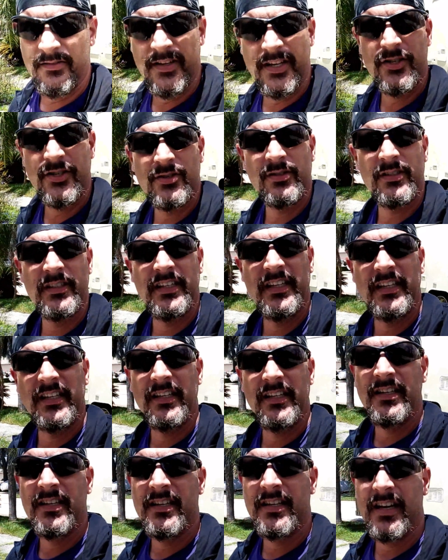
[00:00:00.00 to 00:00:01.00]

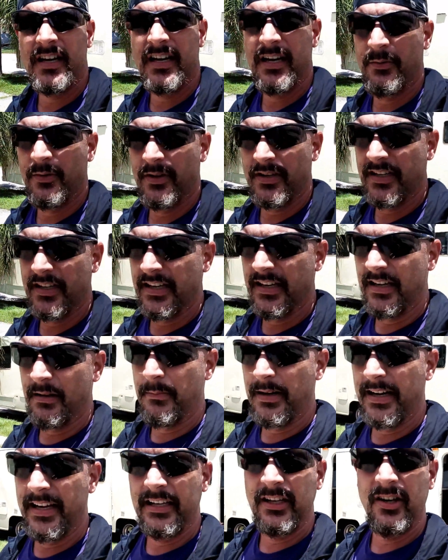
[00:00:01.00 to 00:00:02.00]
eventually I want to get a
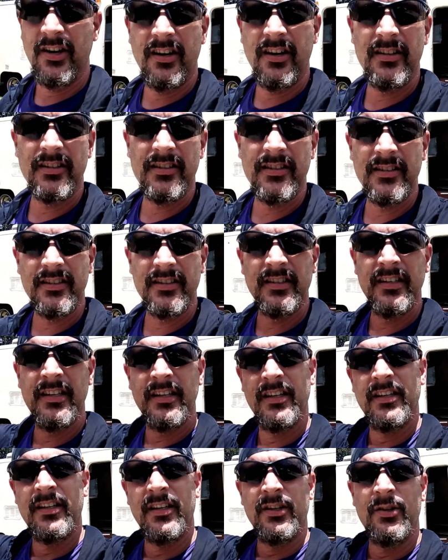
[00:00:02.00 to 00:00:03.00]
mighty hauler,
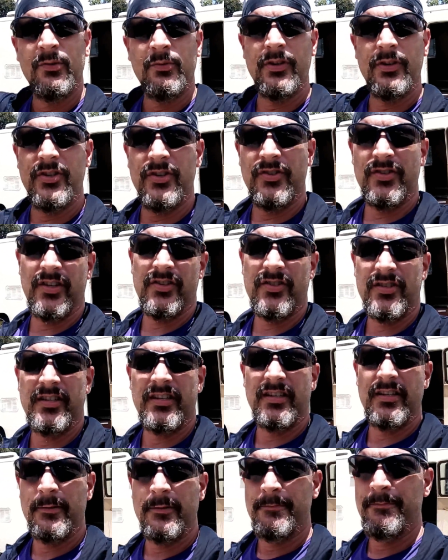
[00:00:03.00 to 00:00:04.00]
which is just
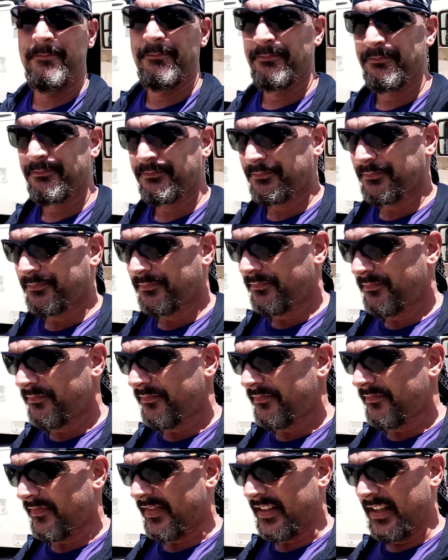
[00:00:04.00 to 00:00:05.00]

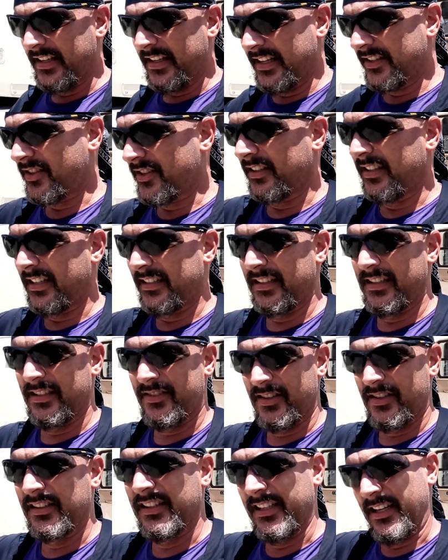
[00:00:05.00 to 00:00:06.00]
it's
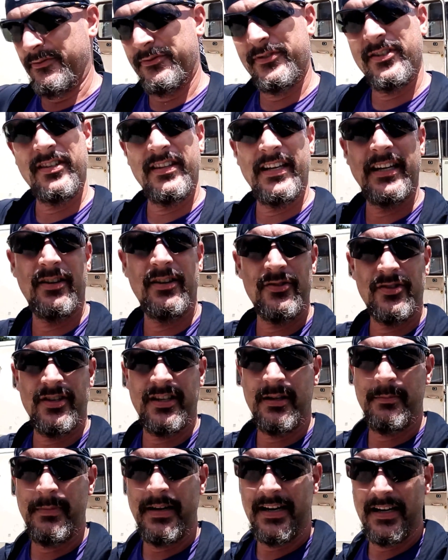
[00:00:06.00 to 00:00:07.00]
a lift that goes
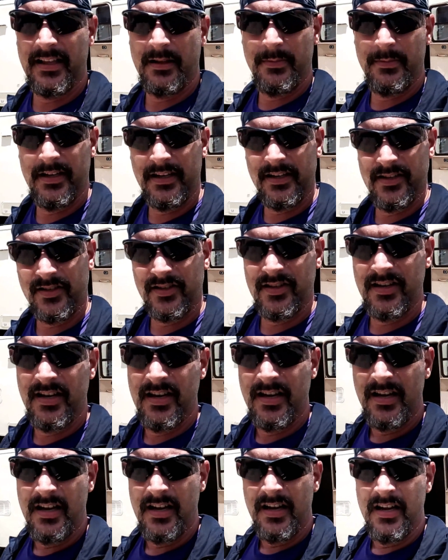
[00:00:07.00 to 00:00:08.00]
on the back of the bus.
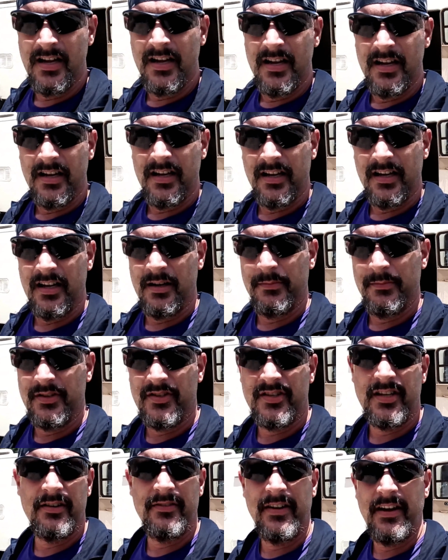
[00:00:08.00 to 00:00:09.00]

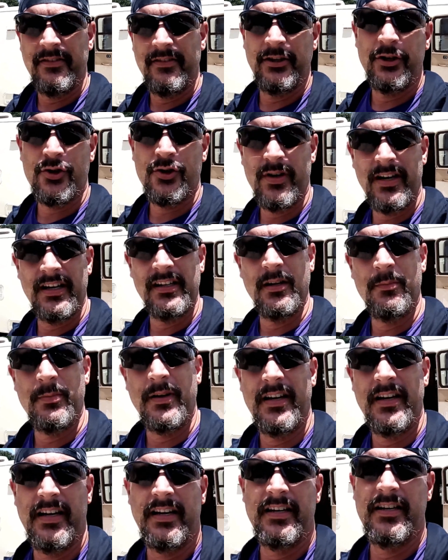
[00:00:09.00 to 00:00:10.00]
Instead of having to trail it
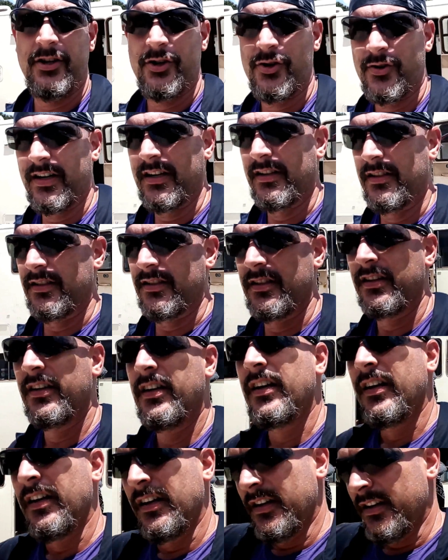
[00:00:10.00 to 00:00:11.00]
behind a trailer,
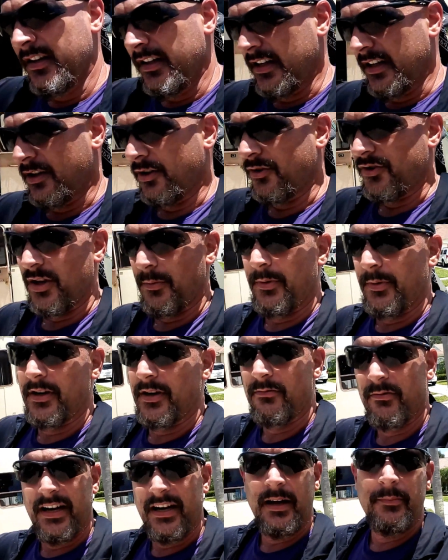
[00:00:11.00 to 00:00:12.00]
it goes up on
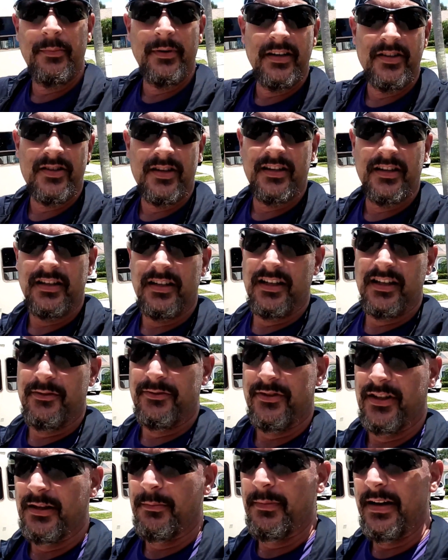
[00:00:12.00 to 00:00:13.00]
a ramp and it's on the
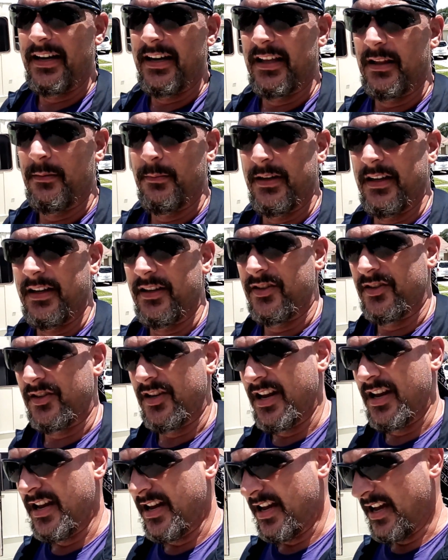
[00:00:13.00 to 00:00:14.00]
lift on the back of the
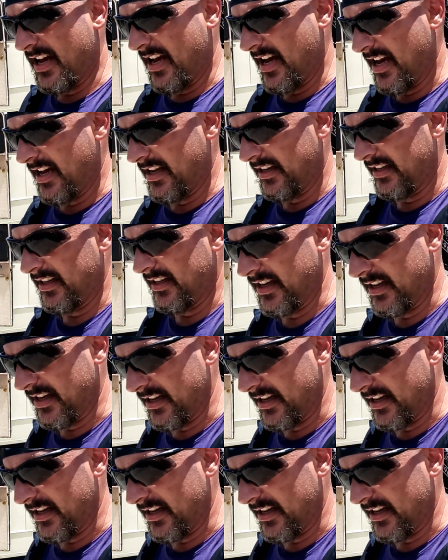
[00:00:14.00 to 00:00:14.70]
bus, and